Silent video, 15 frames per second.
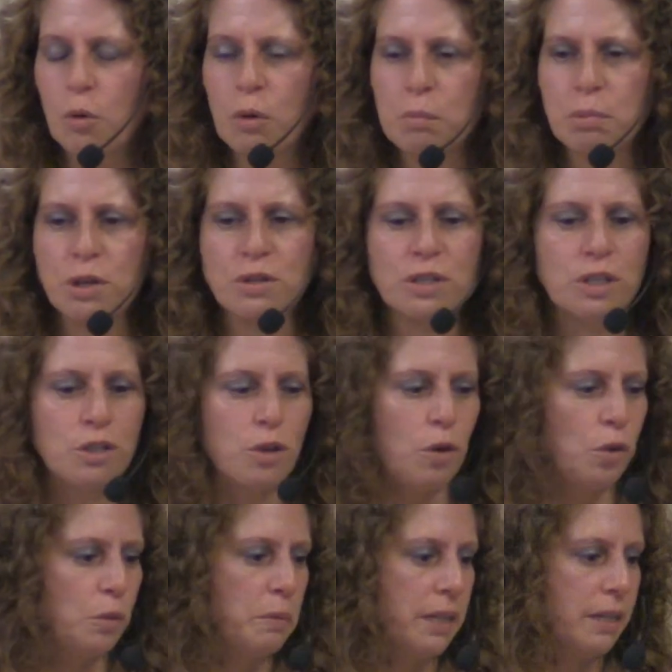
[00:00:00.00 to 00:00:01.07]
One person
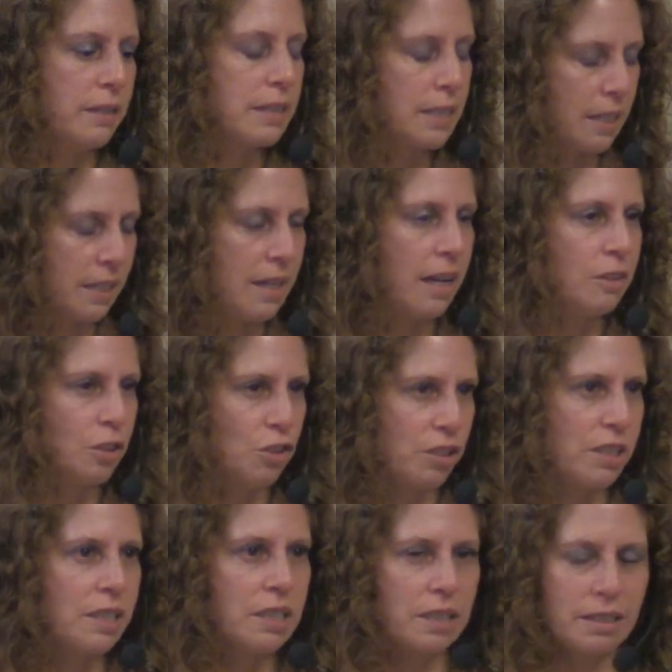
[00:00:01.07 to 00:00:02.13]
told me, a
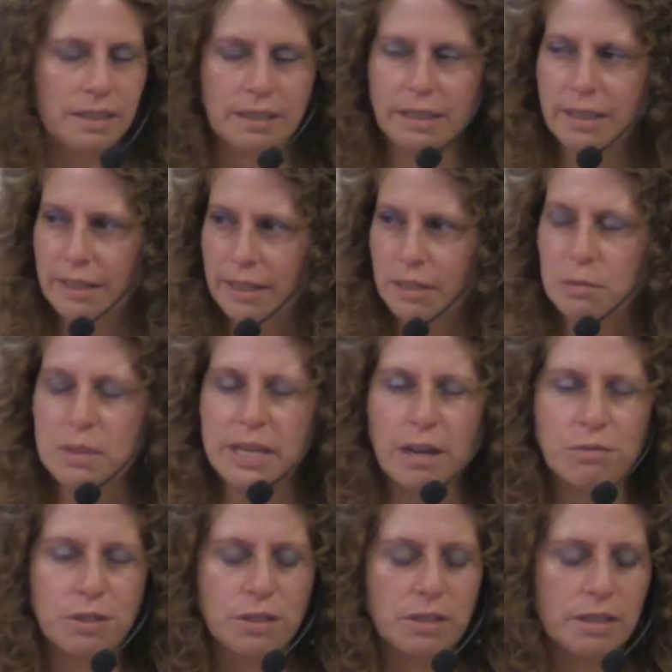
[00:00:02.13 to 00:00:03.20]
psychologist, it was
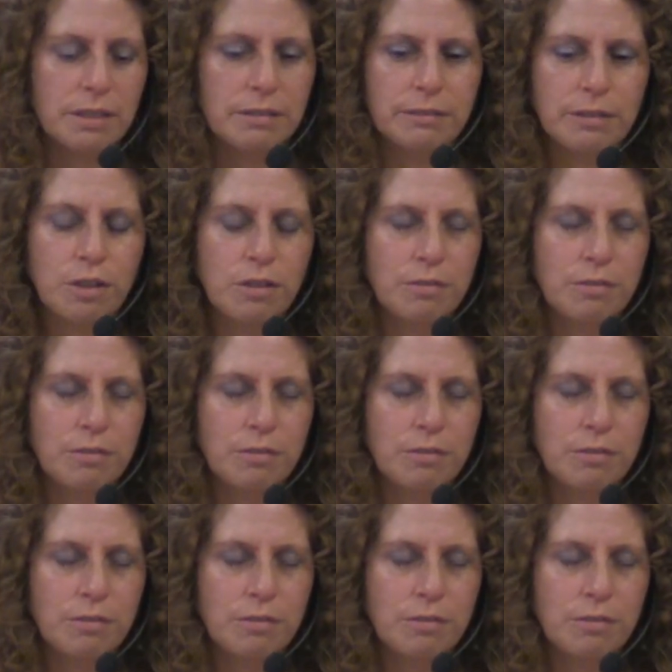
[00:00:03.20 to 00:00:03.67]
after a